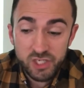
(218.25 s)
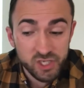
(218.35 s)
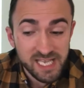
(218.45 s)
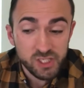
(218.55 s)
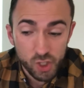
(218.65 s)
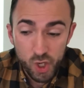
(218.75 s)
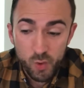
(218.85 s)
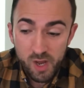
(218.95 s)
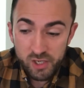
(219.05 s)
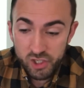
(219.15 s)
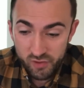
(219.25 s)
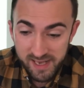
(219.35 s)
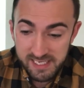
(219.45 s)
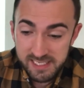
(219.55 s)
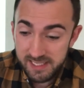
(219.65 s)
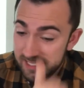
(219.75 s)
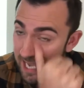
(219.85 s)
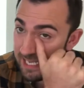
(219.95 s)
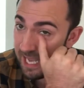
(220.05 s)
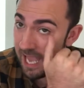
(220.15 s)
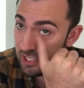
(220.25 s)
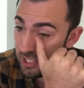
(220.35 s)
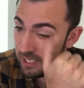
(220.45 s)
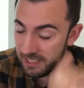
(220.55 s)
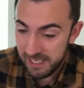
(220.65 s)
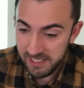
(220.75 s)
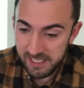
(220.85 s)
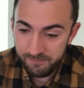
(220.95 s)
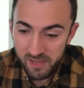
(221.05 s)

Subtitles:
She too stresses the dedication needed.